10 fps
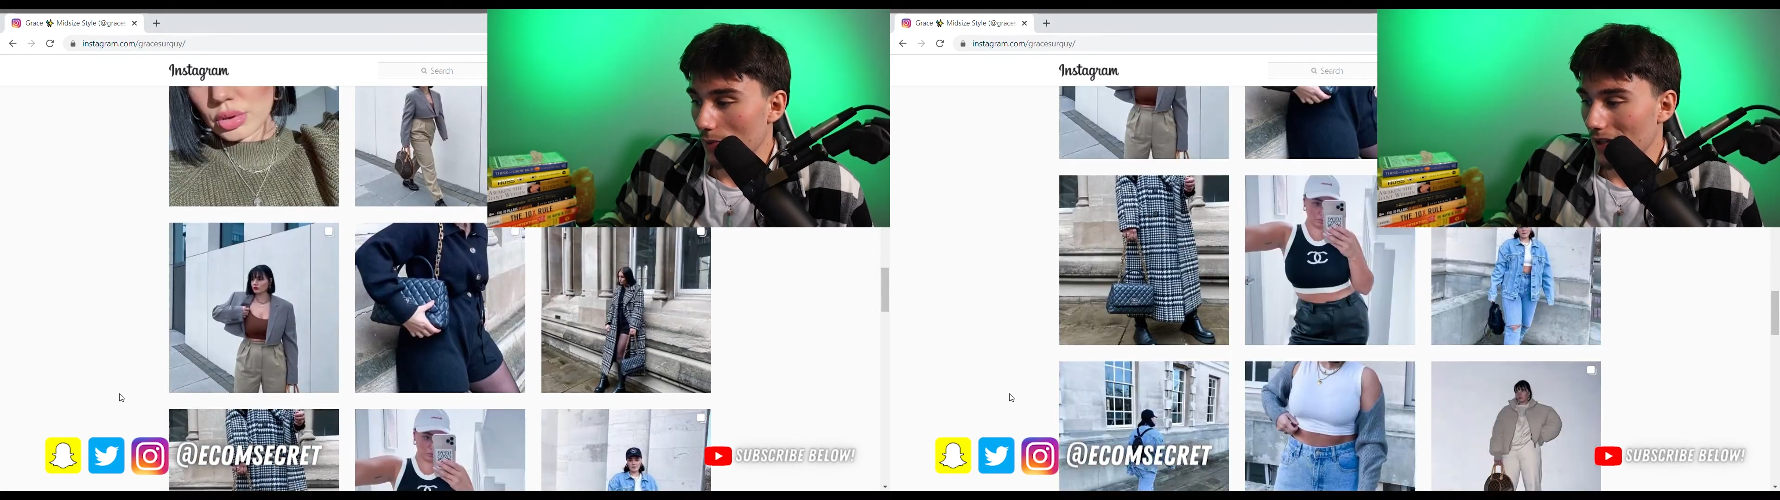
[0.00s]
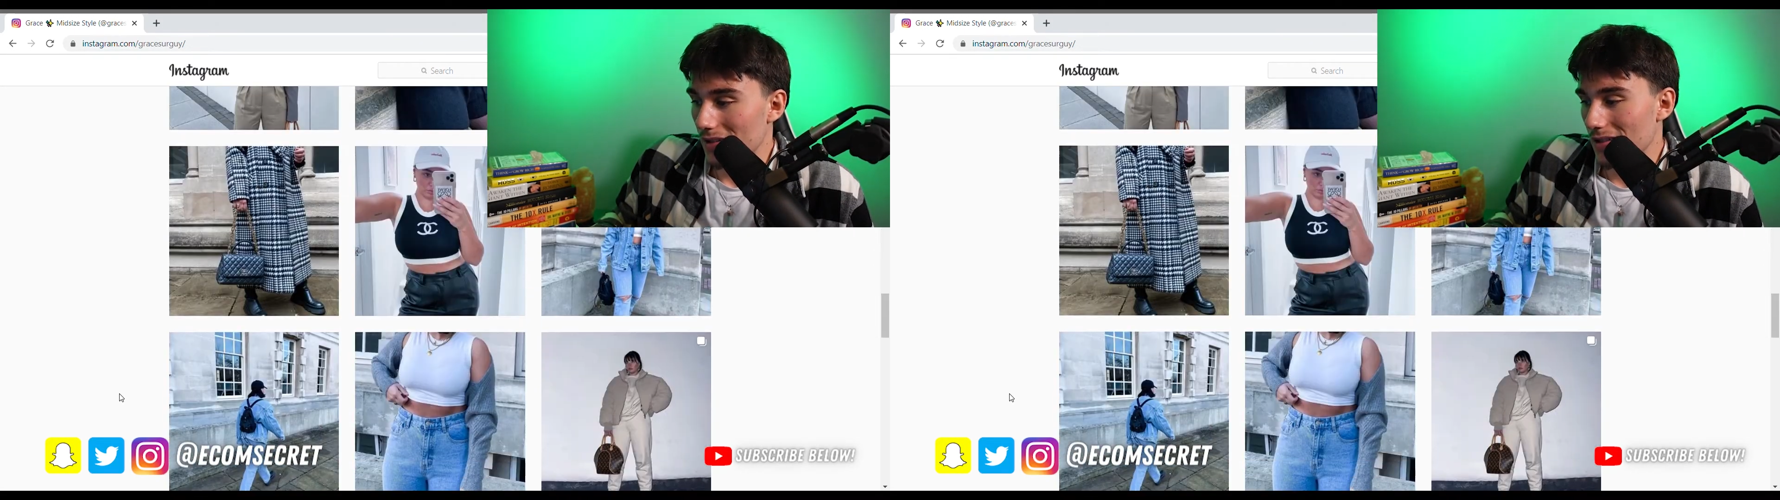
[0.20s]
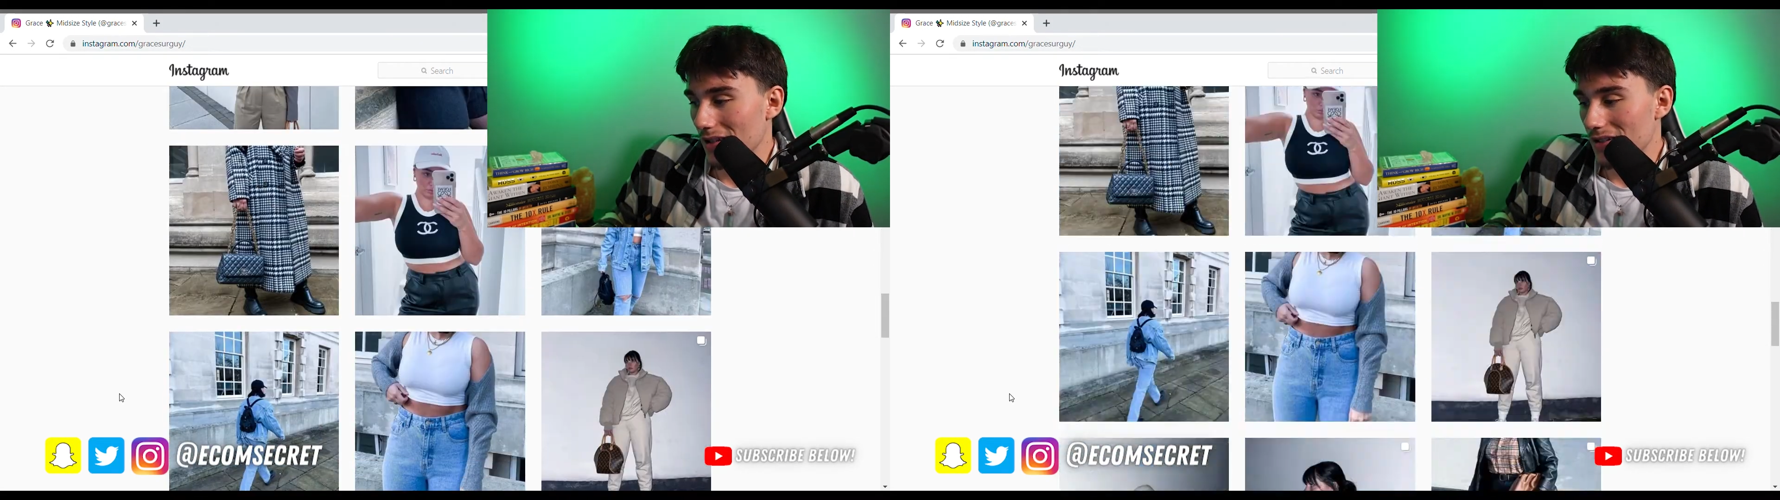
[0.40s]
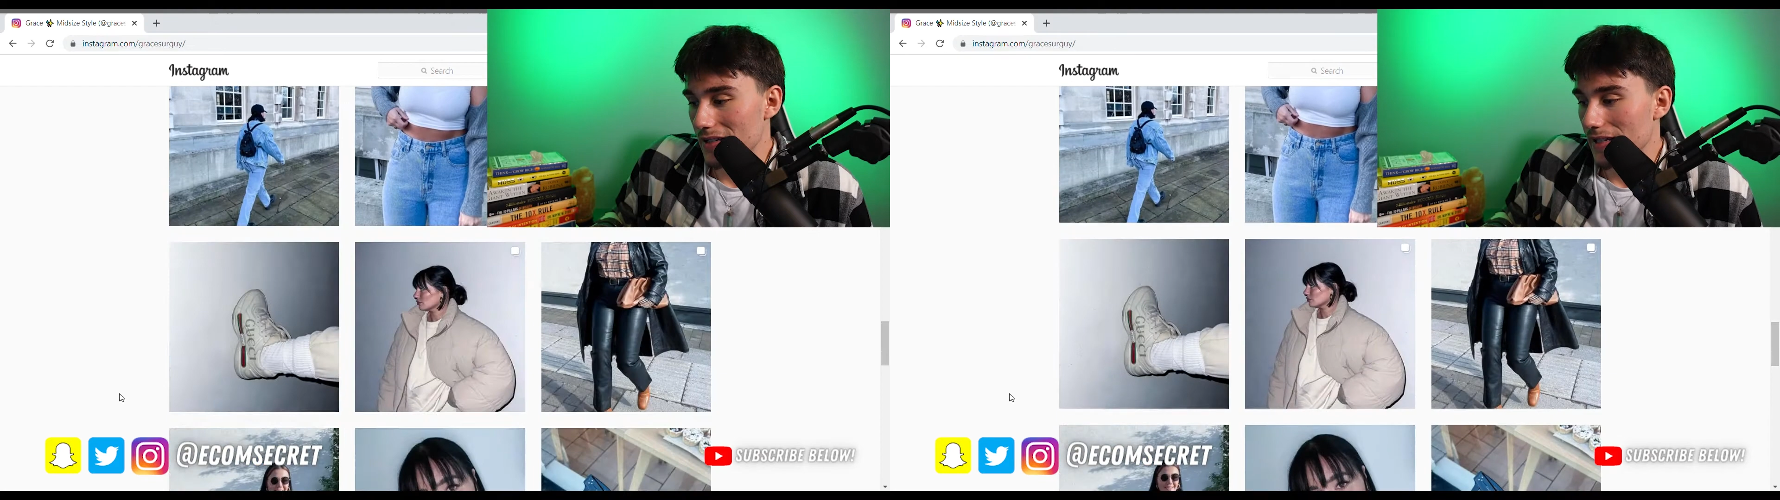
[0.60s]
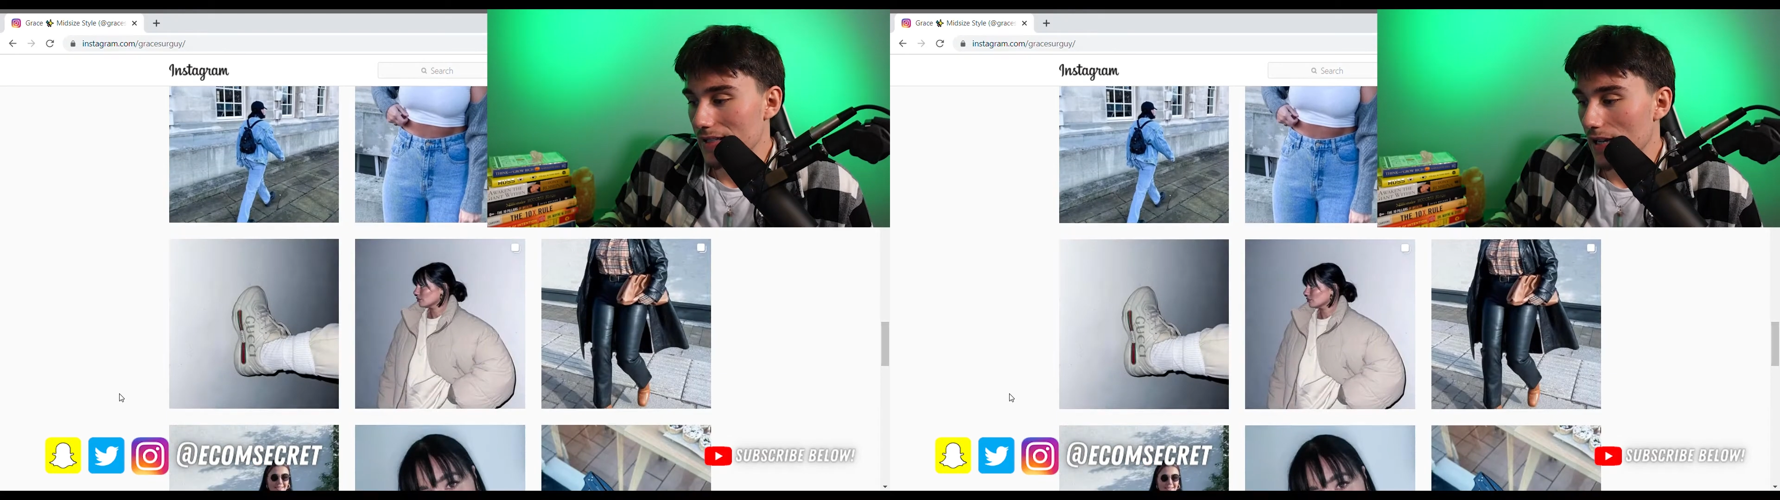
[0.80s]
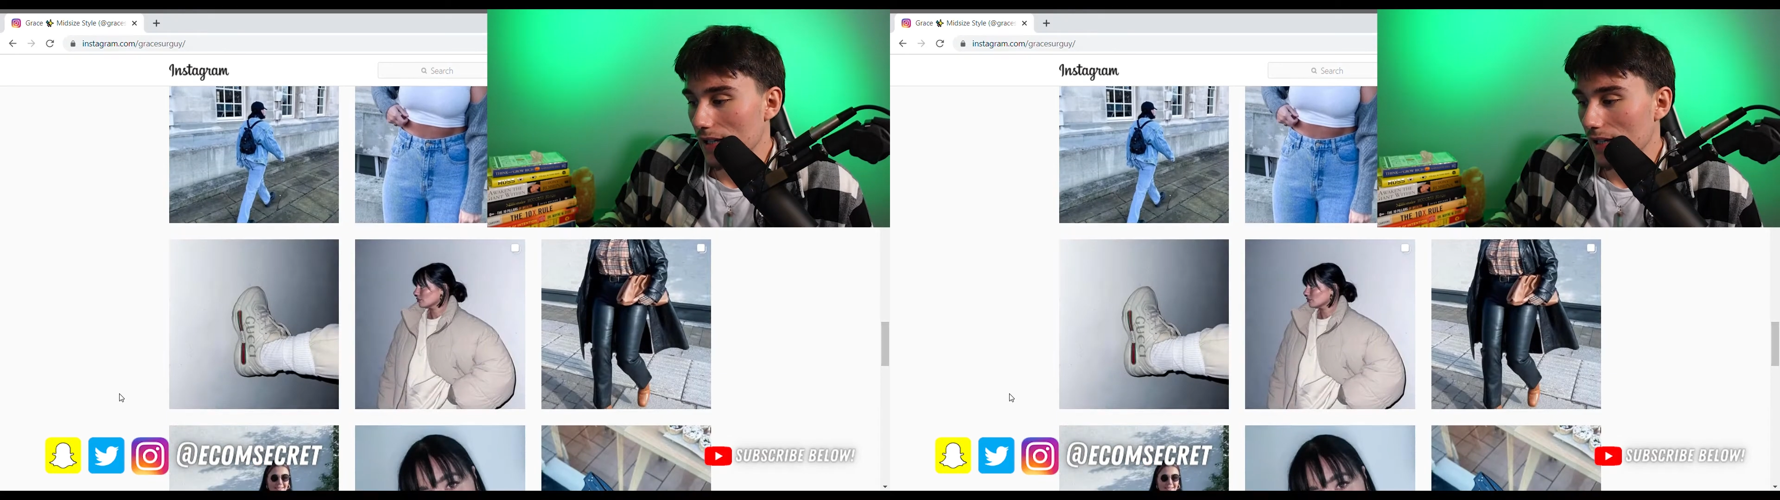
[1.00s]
because look, she's just not